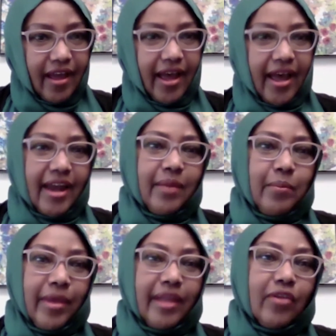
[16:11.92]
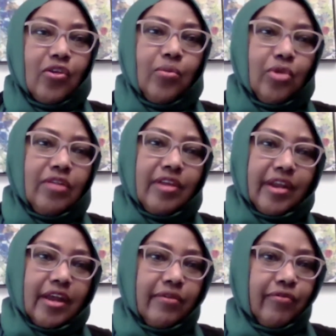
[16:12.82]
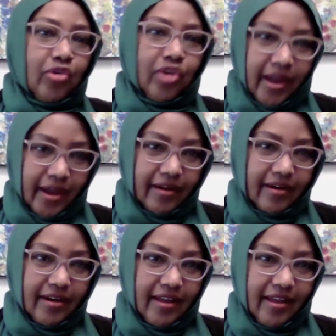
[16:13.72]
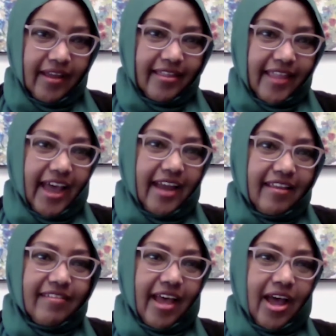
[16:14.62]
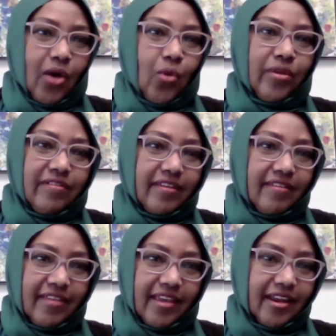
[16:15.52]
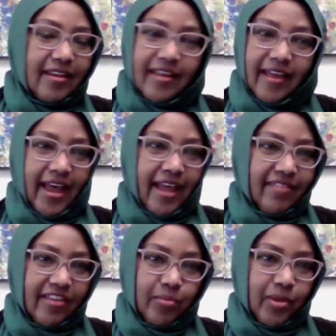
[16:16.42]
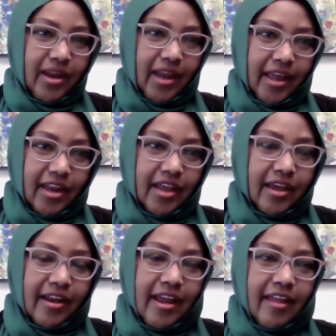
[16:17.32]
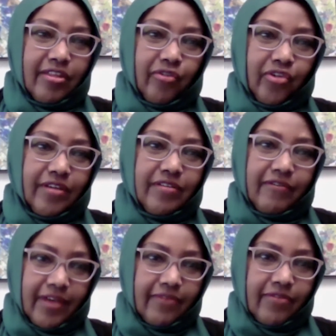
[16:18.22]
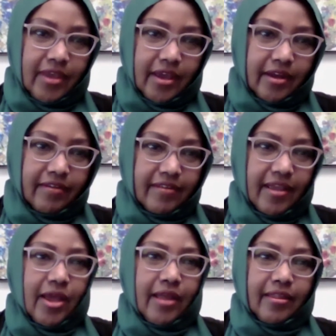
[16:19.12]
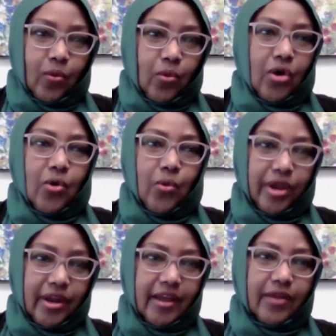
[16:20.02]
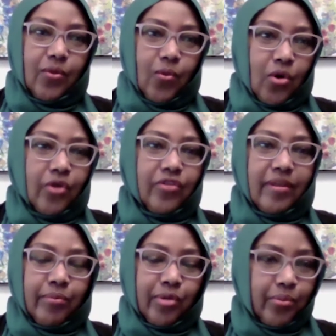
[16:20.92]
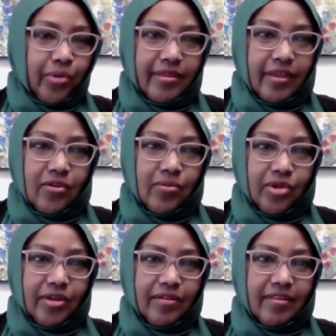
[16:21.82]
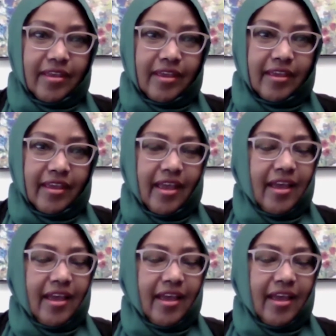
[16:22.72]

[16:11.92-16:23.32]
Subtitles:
and made the community ready for her. That is how we succeeded. As I explained earlier, the first 5 years, the work we did was prepare the community